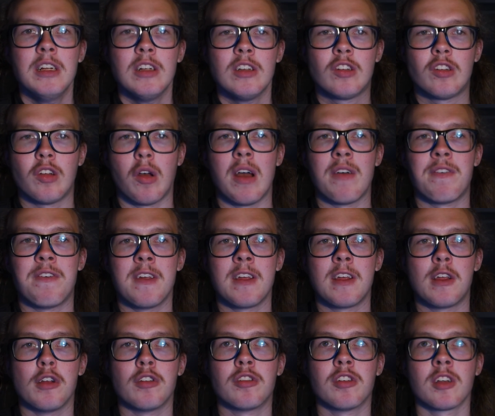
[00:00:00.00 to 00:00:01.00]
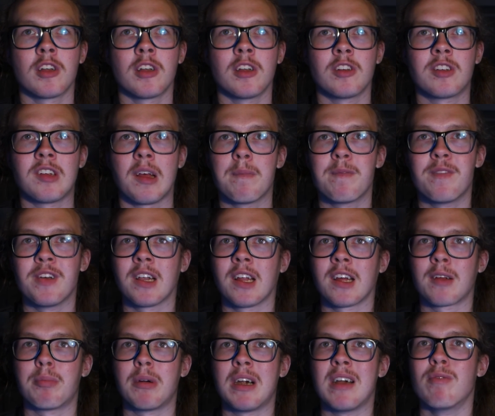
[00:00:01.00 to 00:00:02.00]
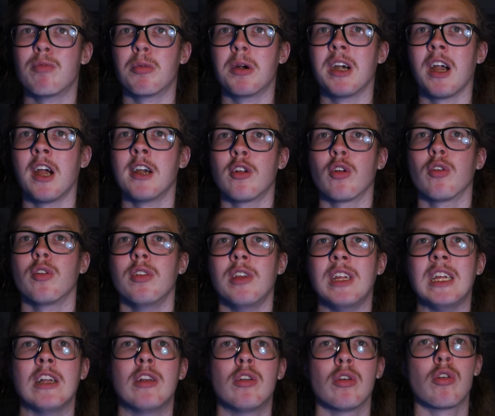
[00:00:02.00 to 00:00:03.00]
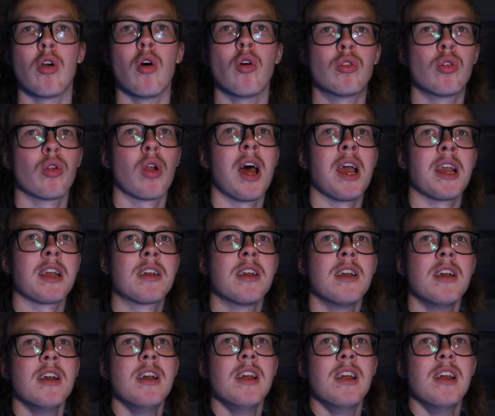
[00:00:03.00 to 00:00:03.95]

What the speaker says: So I think using something like Brave, where I don't need to go to like